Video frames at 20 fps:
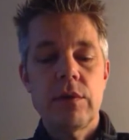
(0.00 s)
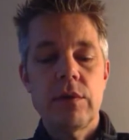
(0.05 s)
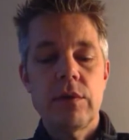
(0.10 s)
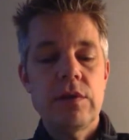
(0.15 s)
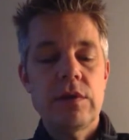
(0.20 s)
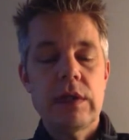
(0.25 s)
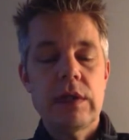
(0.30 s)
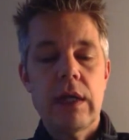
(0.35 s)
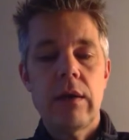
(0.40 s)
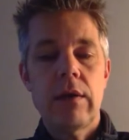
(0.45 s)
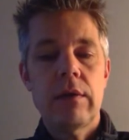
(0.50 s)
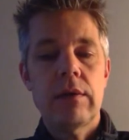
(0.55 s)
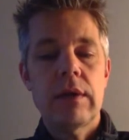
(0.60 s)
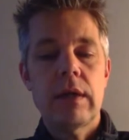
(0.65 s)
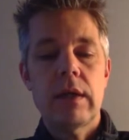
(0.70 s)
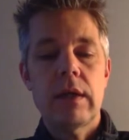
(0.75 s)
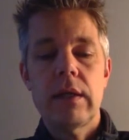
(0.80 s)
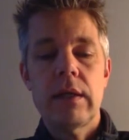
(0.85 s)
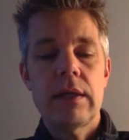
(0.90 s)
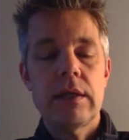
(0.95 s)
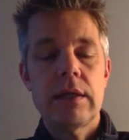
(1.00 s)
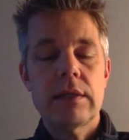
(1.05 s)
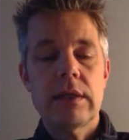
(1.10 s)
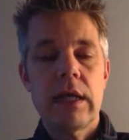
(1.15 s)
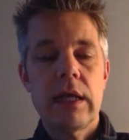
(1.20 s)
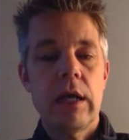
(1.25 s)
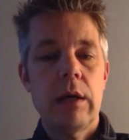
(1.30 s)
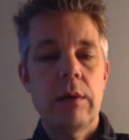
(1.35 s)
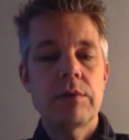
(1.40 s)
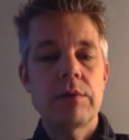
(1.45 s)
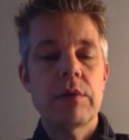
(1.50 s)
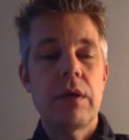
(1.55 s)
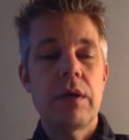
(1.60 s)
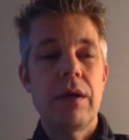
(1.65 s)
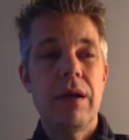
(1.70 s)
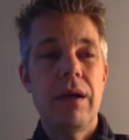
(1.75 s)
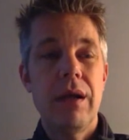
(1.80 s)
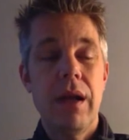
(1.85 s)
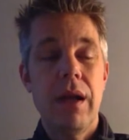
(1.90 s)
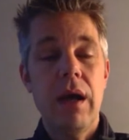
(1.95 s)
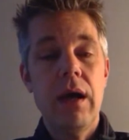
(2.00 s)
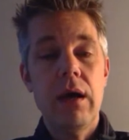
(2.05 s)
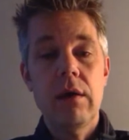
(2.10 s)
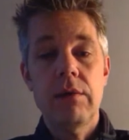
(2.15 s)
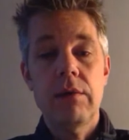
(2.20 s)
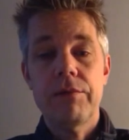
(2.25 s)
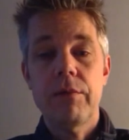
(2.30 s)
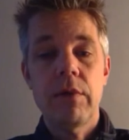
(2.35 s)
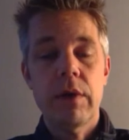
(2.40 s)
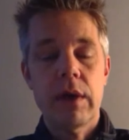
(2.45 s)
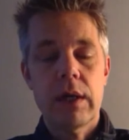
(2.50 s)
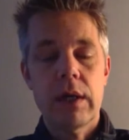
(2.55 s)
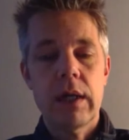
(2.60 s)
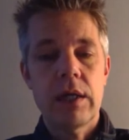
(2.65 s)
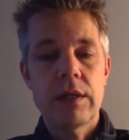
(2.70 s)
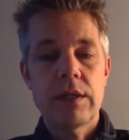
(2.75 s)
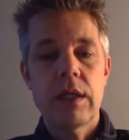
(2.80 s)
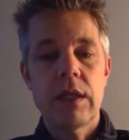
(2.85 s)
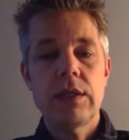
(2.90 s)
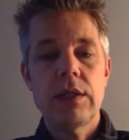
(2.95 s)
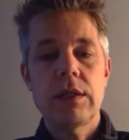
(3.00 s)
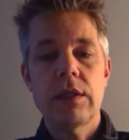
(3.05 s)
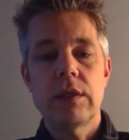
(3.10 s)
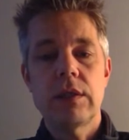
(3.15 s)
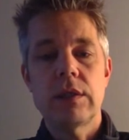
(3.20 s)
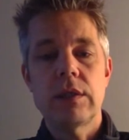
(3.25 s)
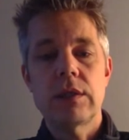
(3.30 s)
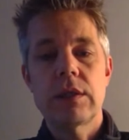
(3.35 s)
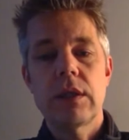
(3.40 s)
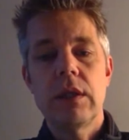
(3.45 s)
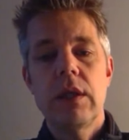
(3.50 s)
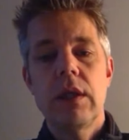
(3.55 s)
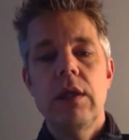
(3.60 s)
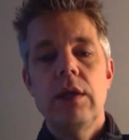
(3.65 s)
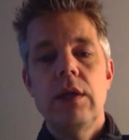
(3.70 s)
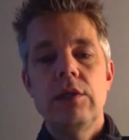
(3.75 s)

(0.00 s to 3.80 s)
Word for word: turns out that this helps a lot of organizations